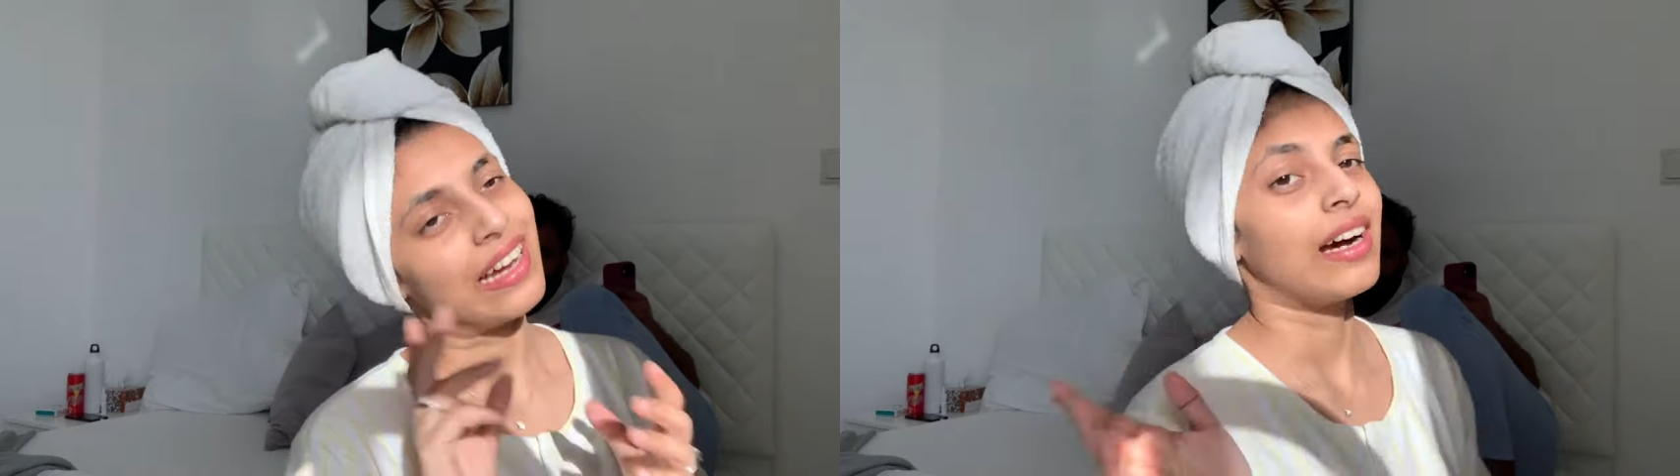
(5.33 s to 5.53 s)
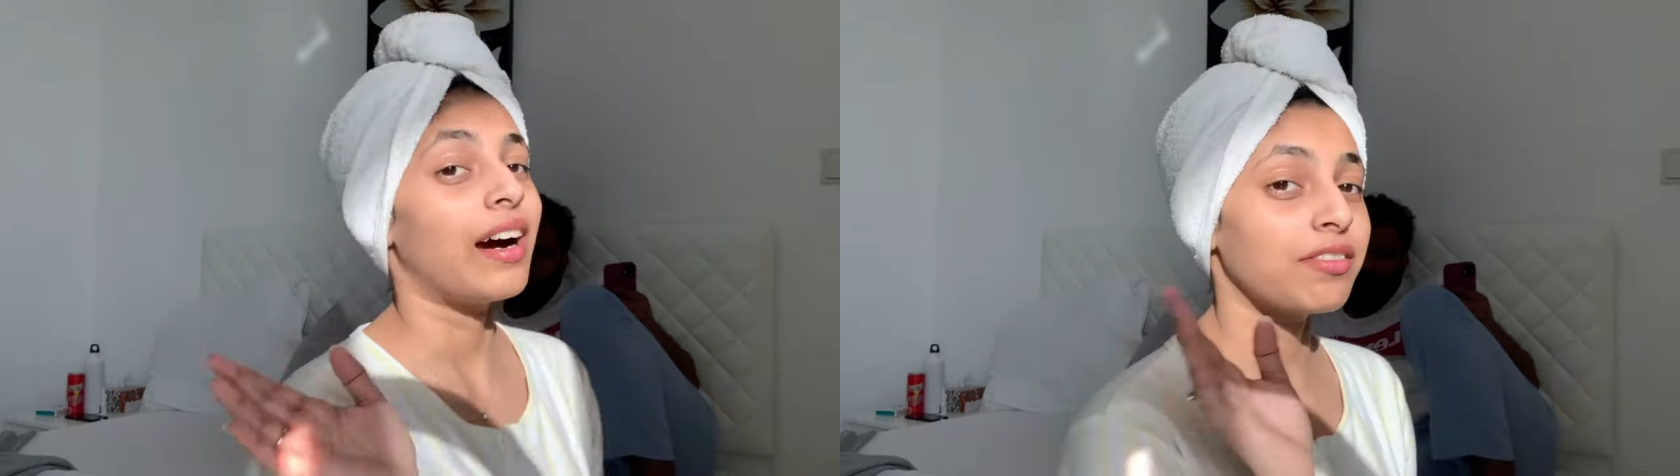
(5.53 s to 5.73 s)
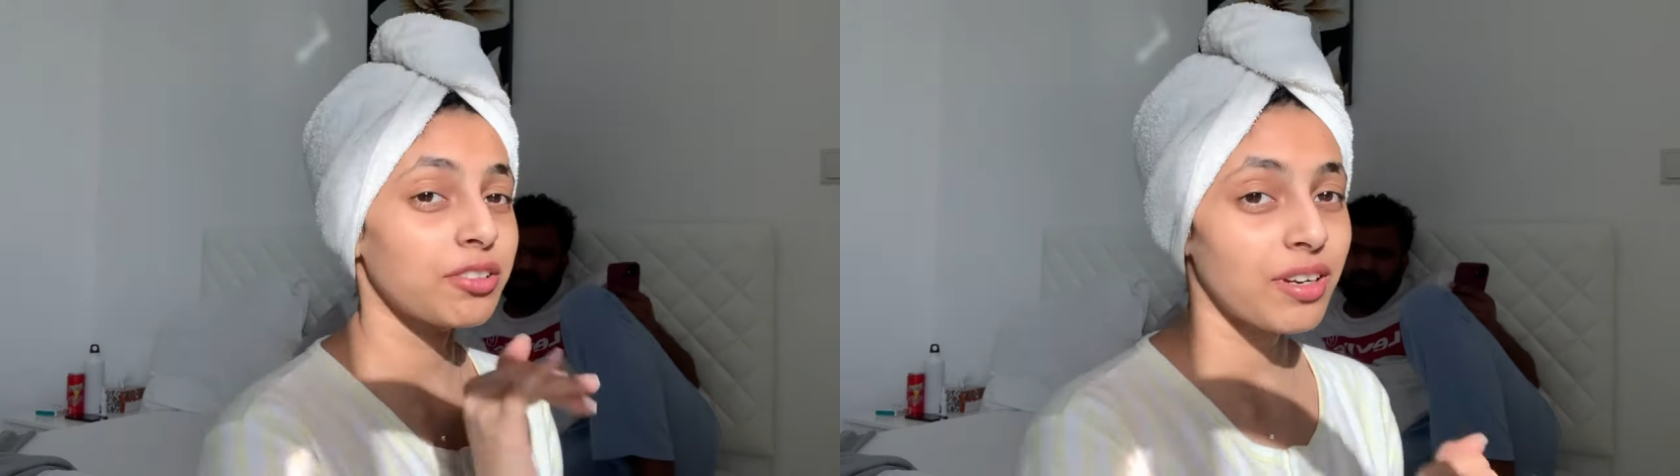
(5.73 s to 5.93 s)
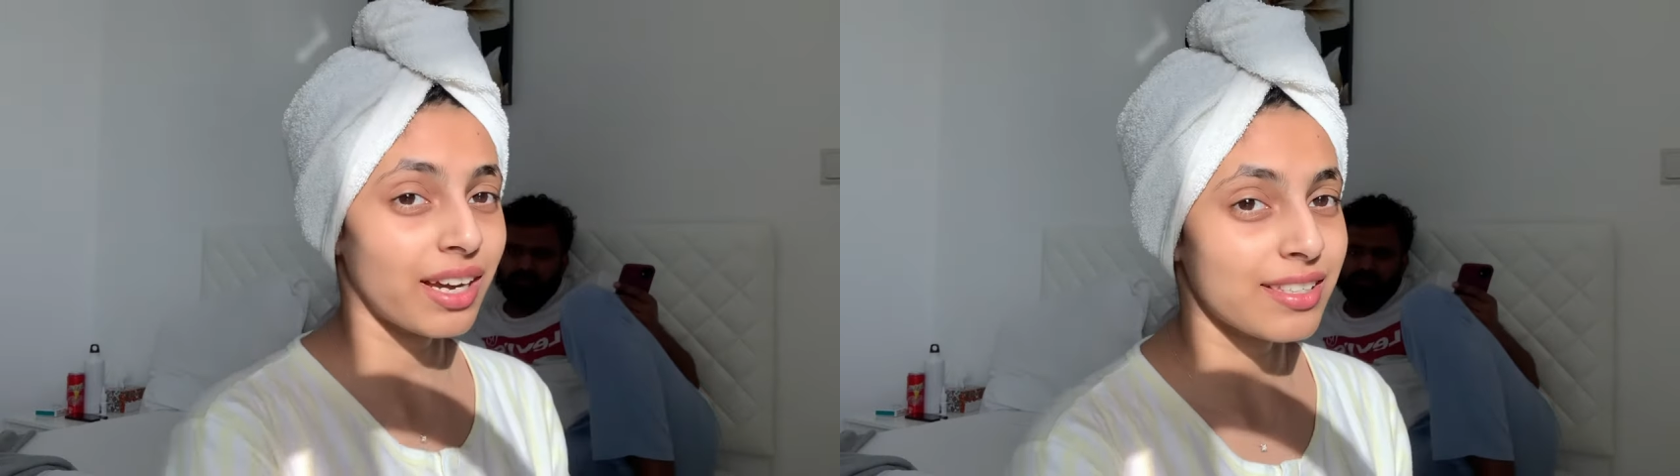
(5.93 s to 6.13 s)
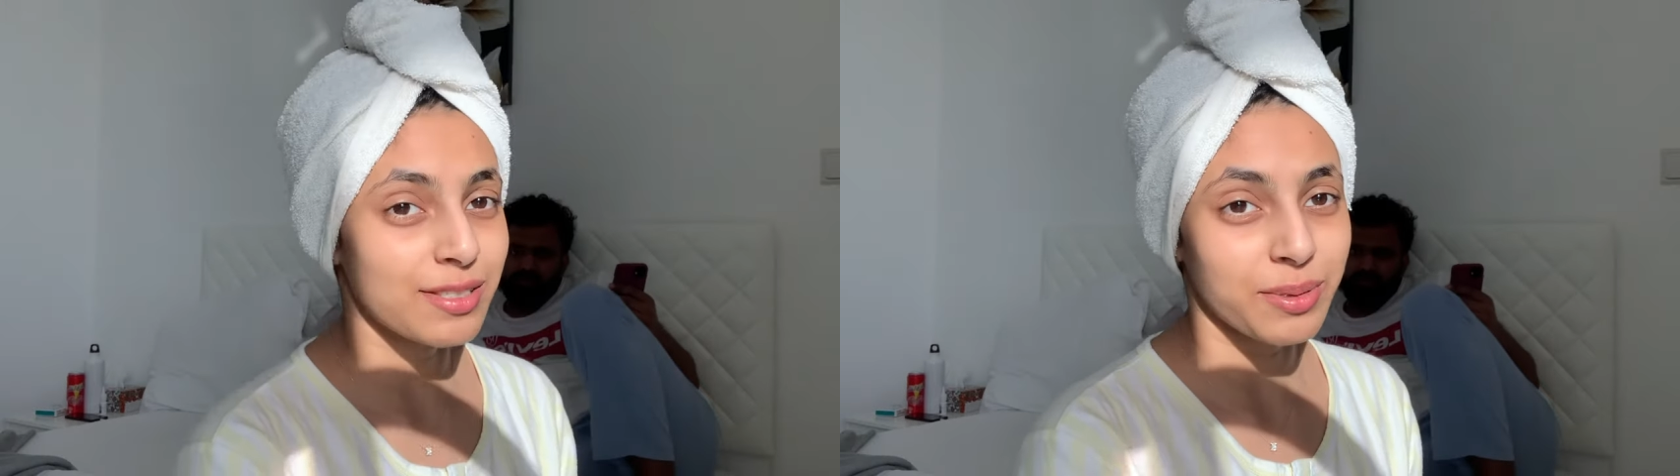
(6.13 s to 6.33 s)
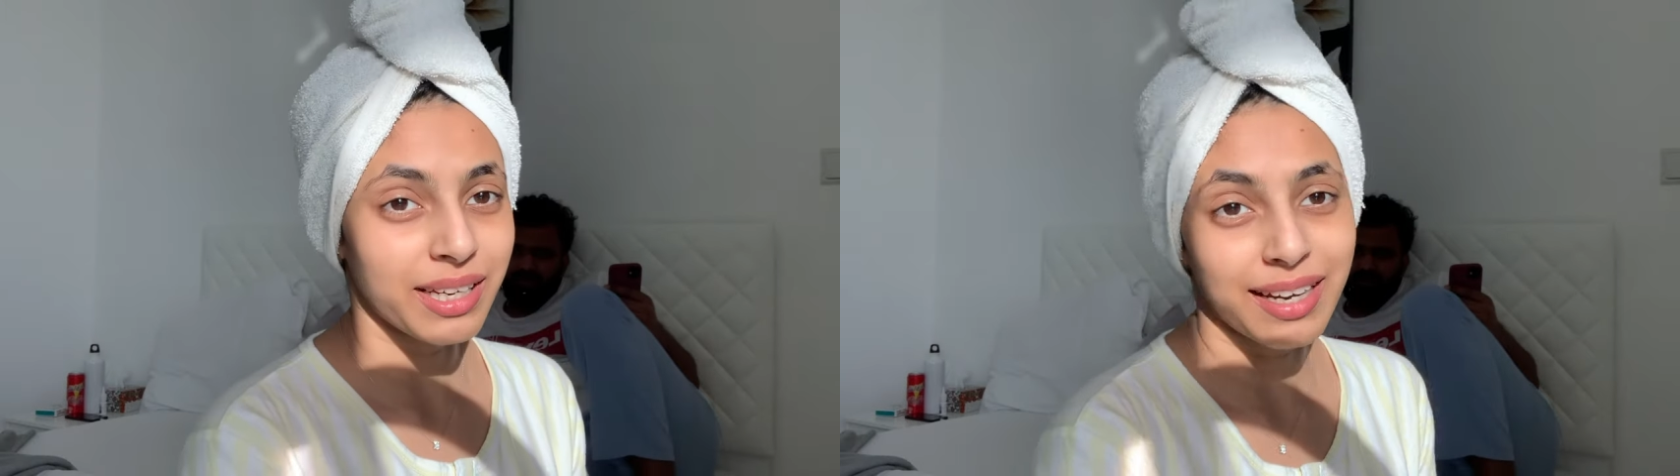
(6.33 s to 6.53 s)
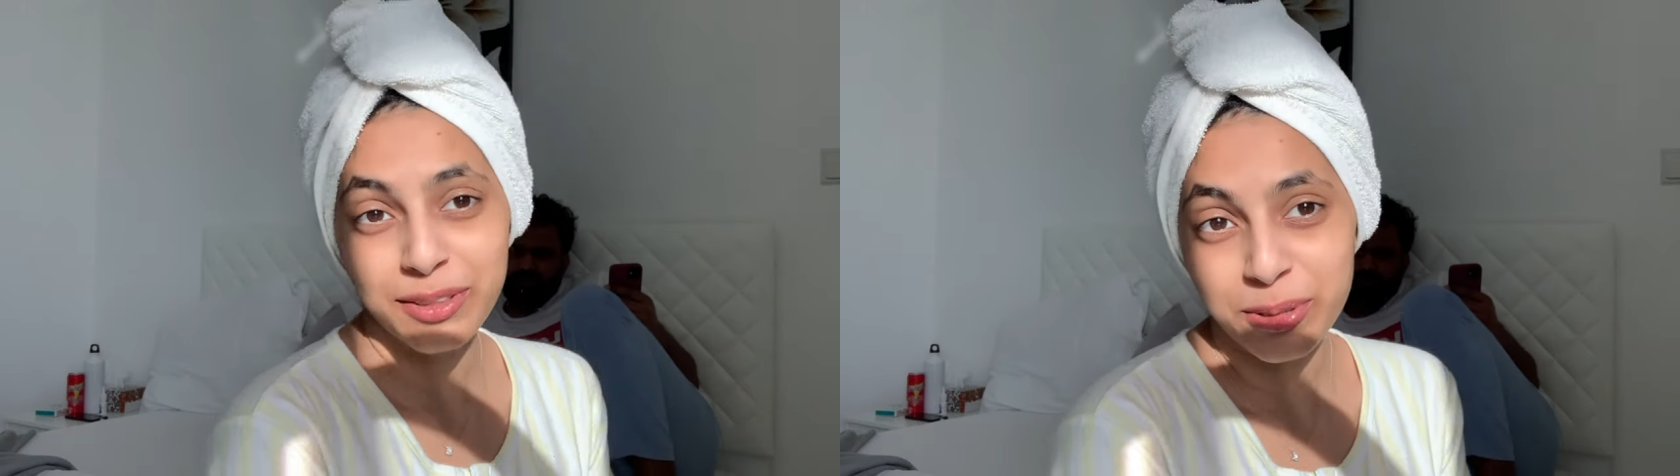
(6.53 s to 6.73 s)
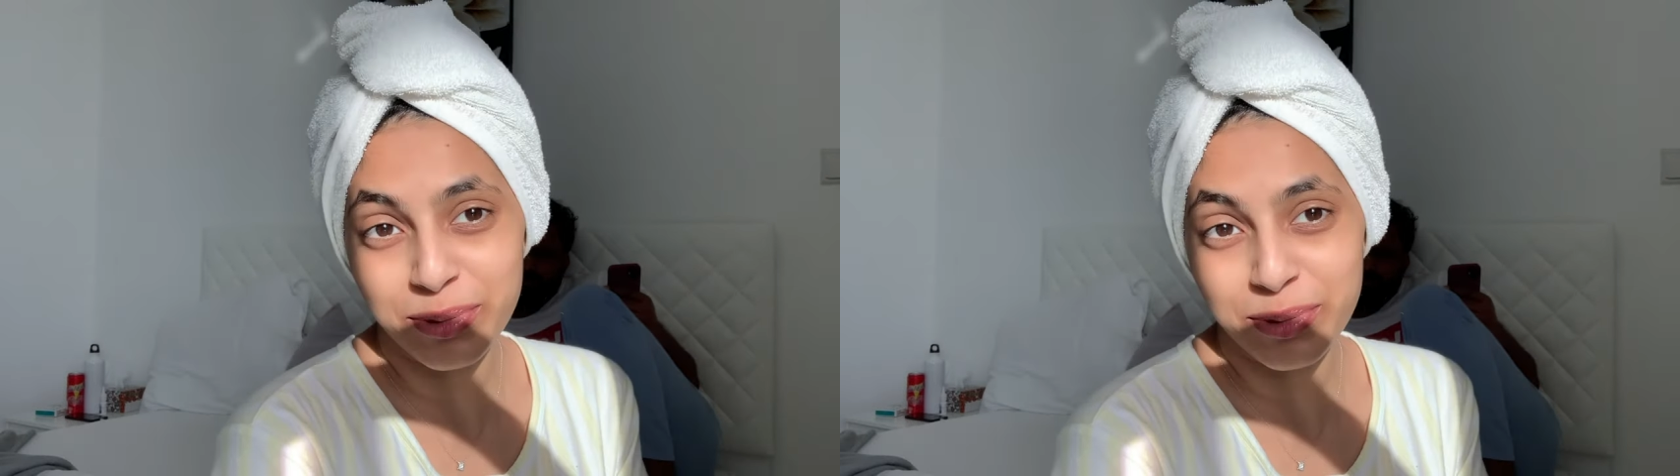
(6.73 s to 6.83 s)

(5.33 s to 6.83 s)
How are you guys doing? I hope